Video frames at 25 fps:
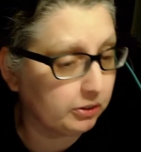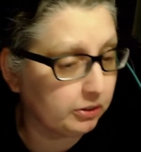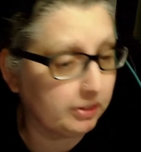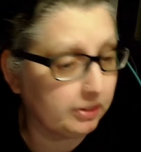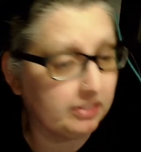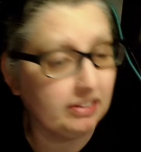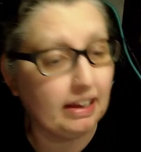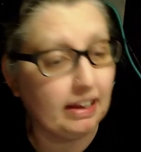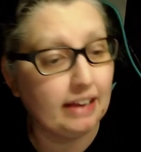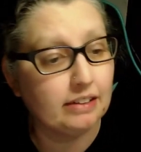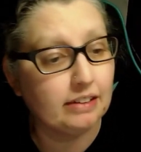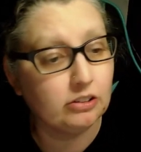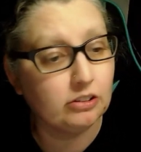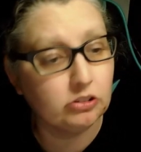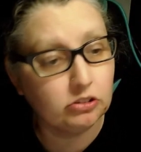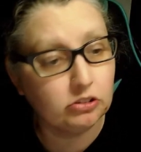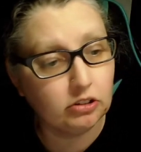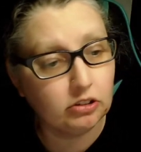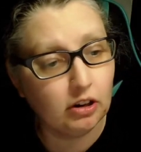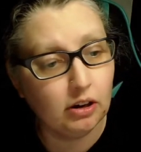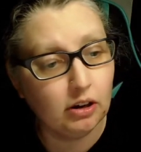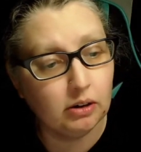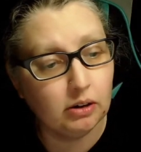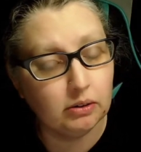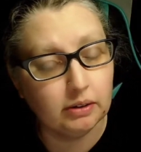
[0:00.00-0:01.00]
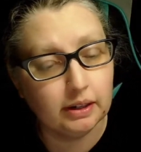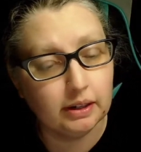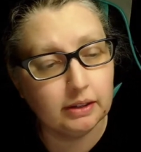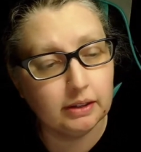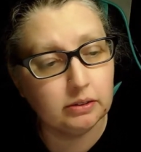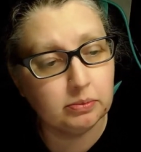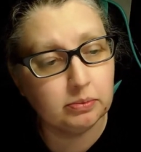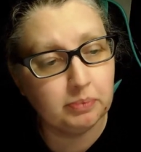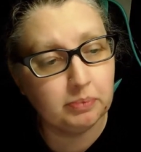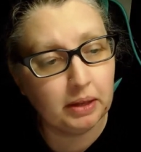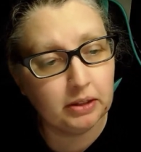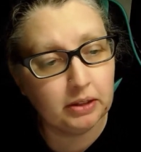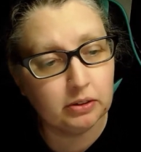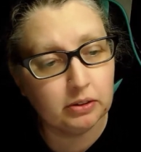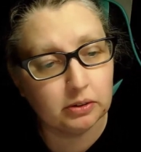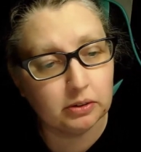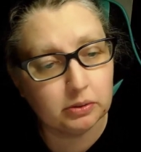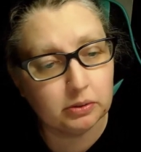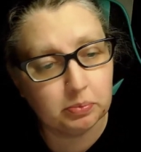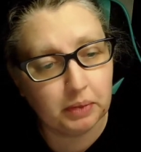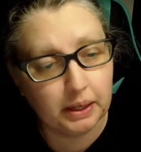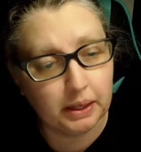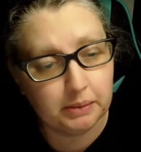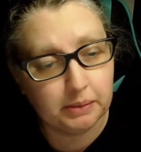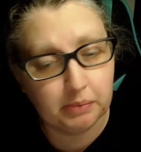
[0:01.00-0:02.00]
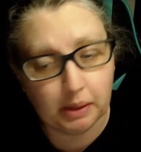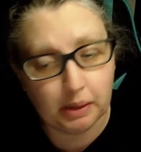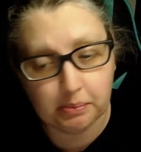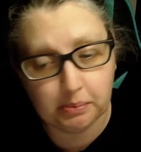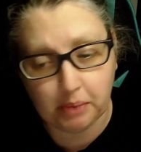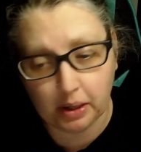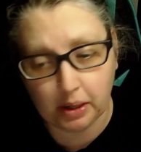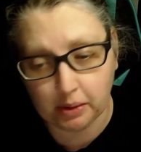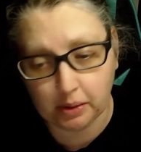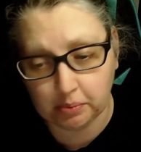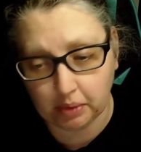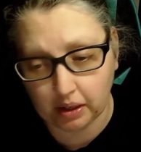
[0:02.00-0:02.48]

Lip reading: has had a stroke. His mother is played by Barbara